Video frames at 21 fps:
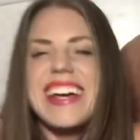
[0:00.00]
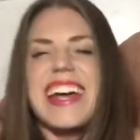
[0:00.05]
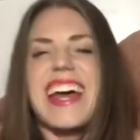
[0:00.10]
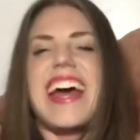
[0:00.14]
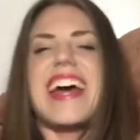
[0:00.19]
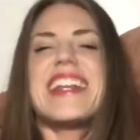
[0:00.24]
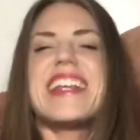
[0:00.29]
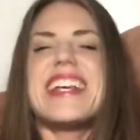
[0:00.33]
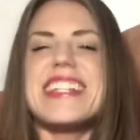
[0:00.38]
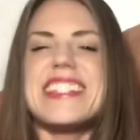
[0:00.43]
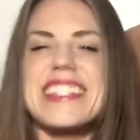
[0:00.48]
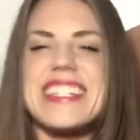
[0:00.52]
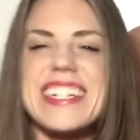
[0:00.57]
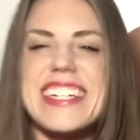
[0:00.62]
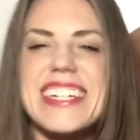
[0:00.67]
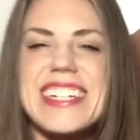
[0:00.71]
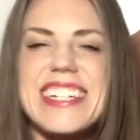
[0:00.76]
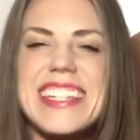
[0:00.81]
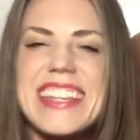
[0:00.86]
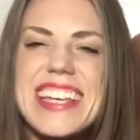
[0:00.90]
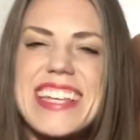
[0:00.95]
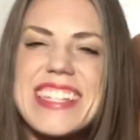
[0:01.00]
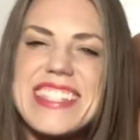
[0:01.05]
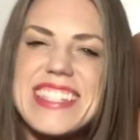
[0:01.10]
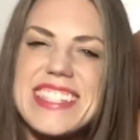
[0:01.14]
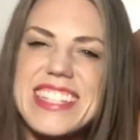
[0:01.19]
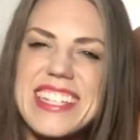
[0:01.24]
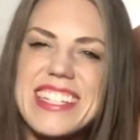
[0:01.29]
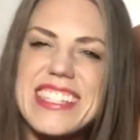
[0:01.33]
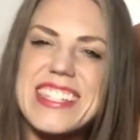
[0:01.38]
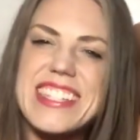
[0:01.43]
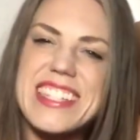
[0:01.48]
And they did.
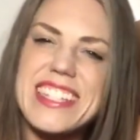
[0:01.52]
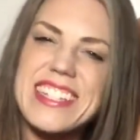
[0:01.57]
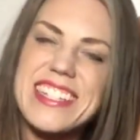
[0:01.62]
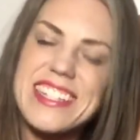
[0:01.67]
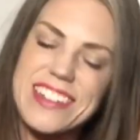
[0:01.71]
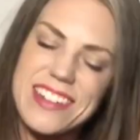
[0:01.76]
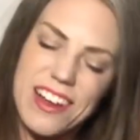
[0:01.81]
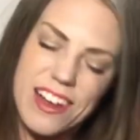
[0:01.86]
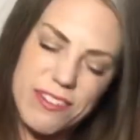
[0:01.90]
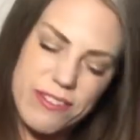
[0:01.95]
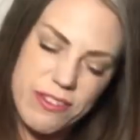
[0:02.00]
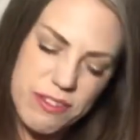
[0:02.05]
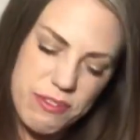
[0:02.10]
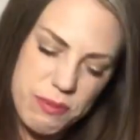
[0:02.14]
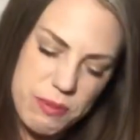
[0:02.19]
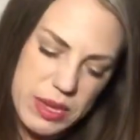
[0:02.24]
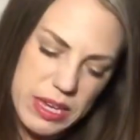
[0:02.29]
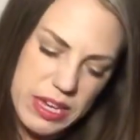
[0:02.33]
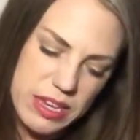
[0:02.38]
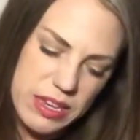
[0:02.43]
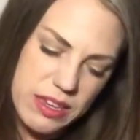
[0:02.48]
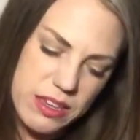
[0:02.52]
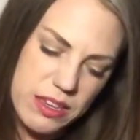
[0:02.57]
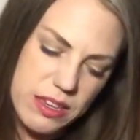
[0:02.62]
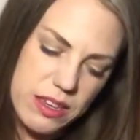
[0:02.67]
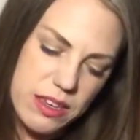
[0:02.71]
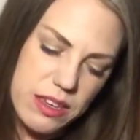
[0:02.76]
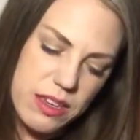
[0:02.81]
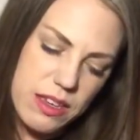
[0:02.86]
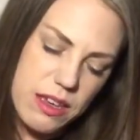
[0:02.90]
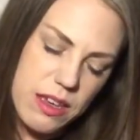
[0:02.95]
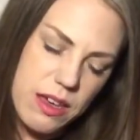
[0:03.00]
They slid it off of me,
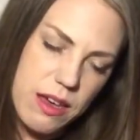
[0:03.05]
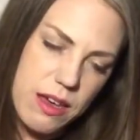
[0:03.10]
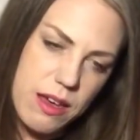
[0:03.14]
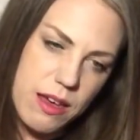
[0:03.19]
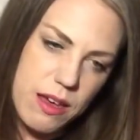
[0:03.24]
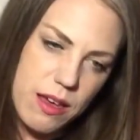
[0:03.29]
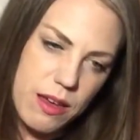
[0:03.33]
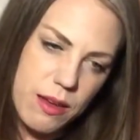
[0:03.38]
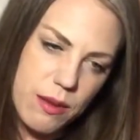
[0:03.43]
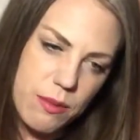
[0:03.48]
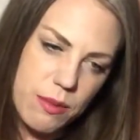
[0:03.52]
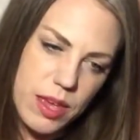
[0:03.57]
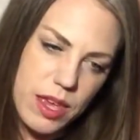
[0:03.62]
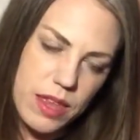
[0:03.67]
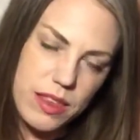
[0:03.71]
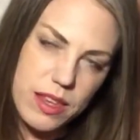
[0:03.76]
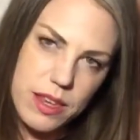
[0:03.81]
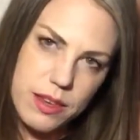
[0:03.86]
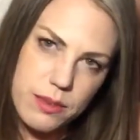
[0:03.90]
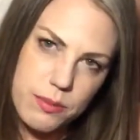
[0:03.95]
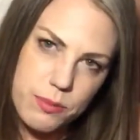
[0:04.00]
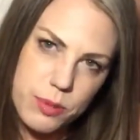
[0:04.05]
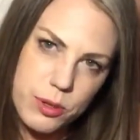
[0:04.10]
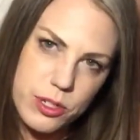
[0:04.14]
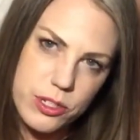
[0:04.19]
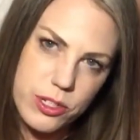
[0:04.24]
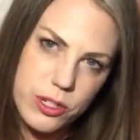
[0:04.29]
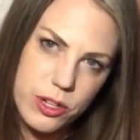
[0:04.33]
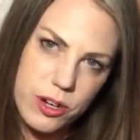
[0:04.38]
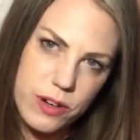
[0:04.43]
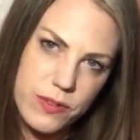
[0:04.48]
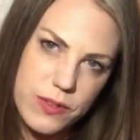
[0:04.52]
and they
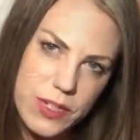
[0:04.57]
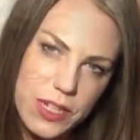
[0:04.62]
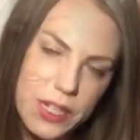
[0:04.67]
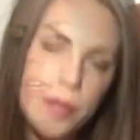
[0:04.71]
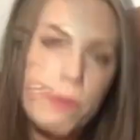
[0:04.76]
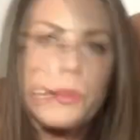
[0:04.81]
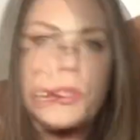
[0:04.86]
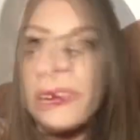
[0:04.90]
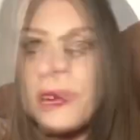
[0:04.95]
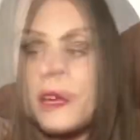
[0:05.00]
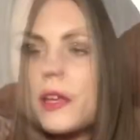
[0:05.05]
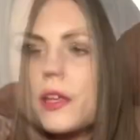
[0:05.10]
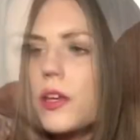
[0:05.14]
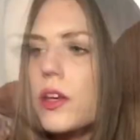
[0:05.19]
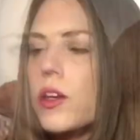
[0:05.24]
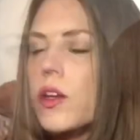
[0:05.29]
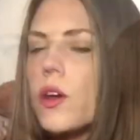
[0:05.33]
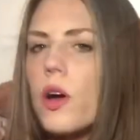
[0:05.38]
preserved it, which was great.